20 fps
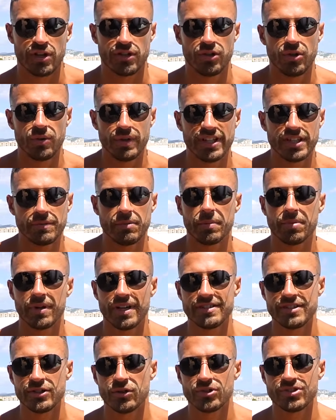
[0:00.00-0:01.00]
You need to be
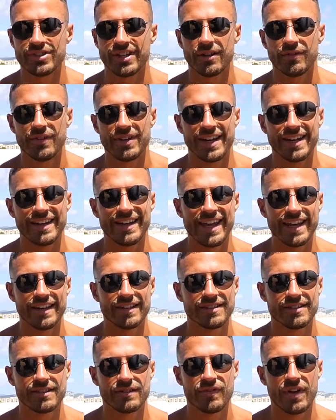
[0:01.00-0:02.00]
placing yourself in a
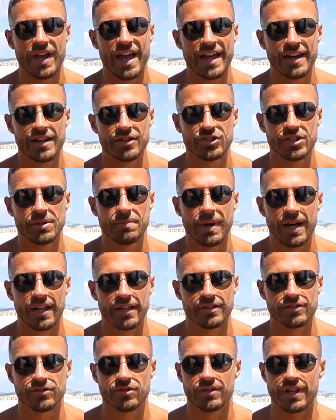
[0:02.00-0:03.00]
negative energy
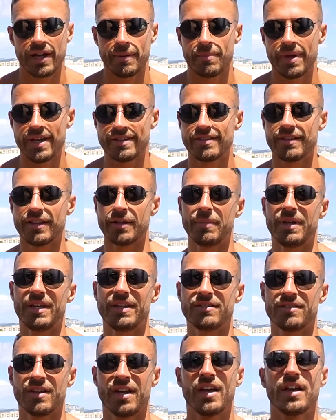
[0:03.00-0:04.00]
balance. So that basically
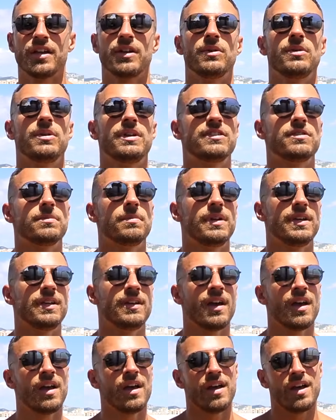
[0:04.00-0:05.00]
means you need to be
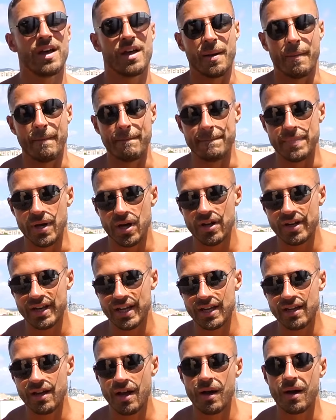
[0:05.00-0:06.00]

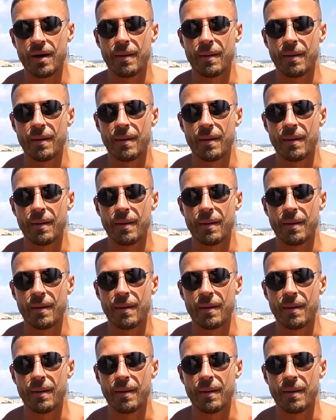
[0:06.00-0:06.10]
burning